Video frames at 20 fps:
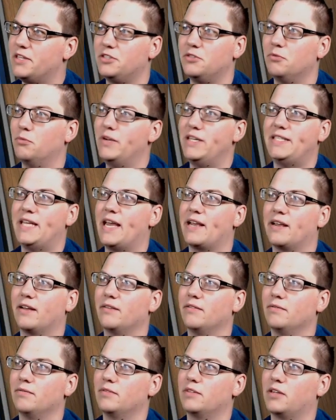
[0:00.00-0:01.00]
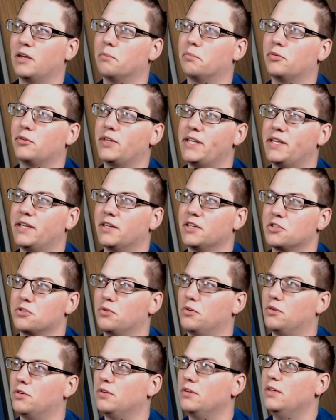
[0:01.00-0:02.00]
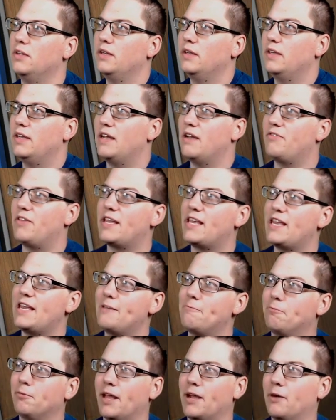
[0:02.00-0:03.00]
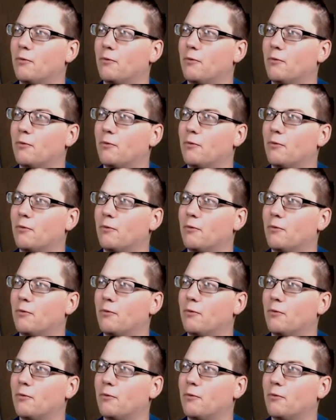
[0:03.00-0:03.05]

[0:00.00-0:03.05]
we take complete control. If they keep like